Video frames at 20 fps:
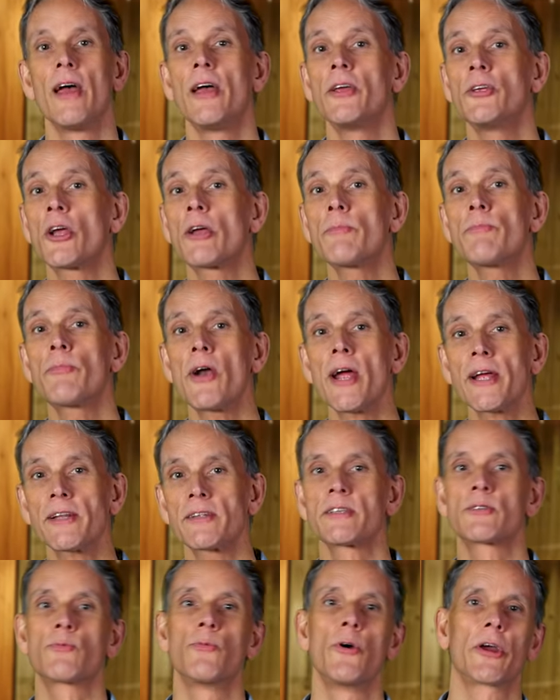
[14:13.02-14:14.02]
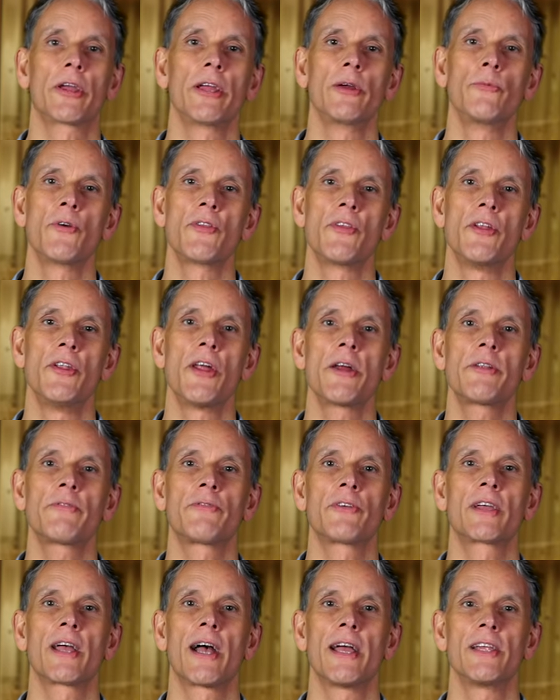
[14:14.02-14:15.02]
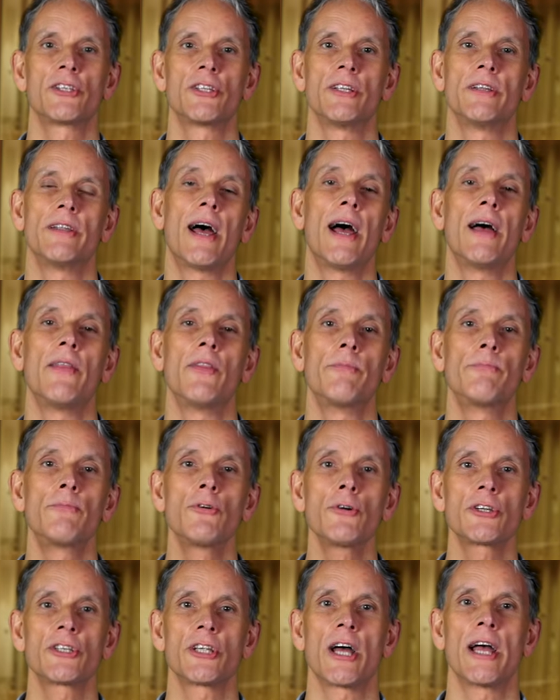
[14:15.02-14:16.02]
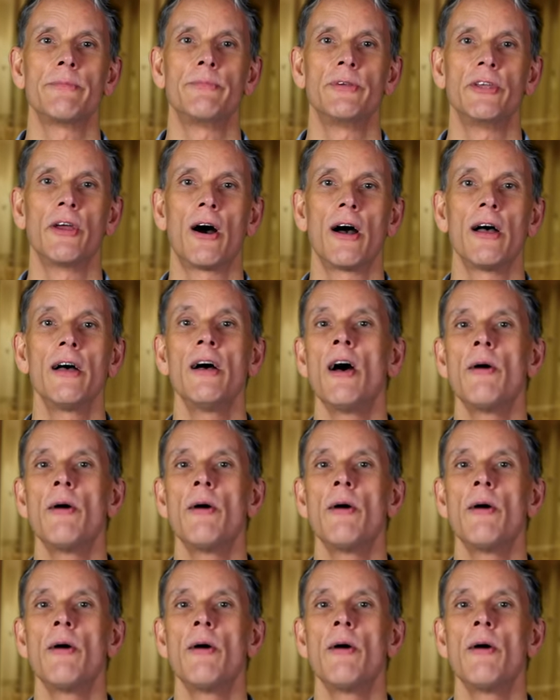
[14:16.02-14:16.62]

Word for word: You can practice working with the notification and the push API